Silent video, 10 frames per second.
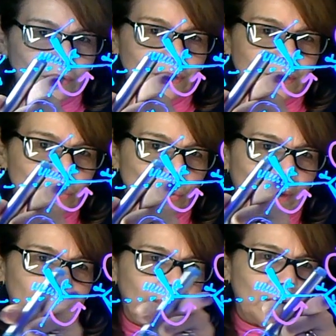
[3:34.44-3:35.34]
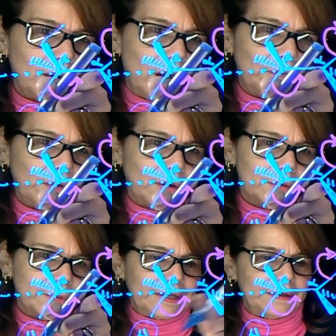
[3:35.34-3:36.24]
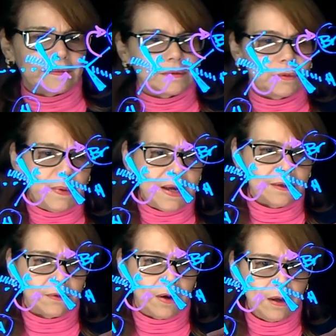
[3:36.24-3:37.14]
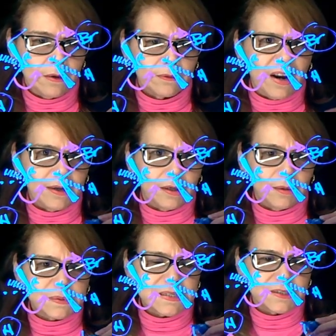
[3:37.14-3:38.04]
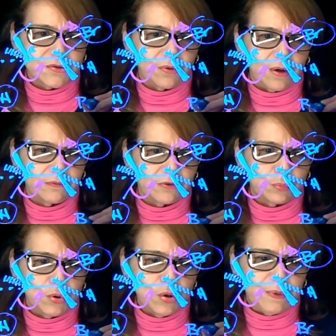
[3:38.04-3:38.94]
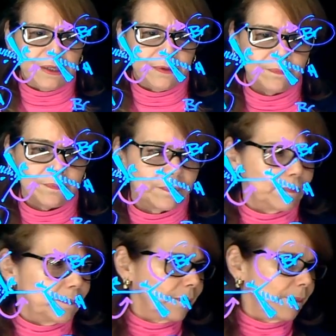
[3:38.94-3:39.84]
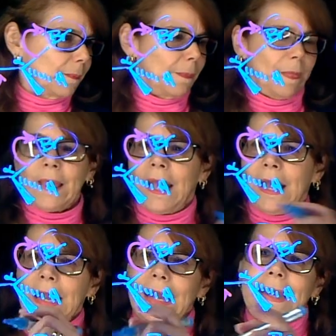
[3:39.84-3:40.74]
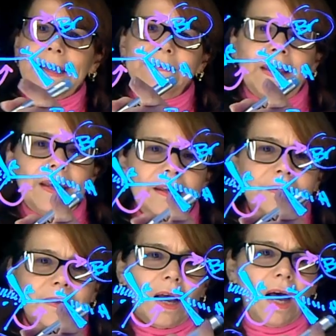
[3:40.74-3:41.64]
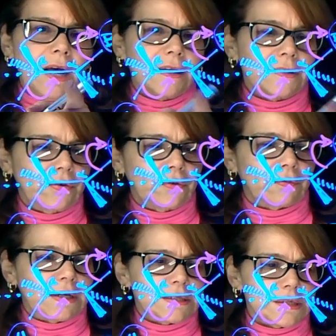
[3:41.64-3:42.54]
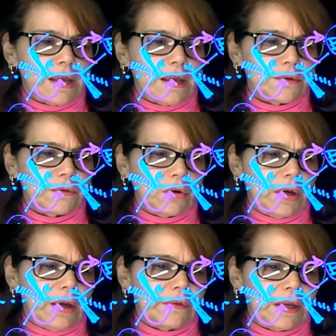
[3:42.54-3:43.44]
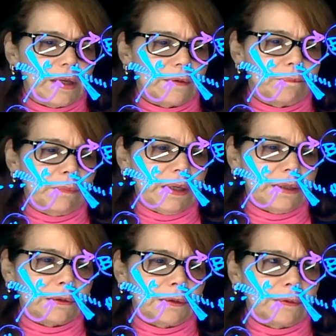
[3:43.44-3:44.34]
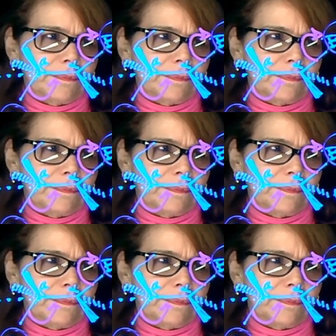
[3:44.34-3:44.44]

the Newman, alpha carbon is in the back, right opposite you have a bromine, and then to your right side you will have a metal,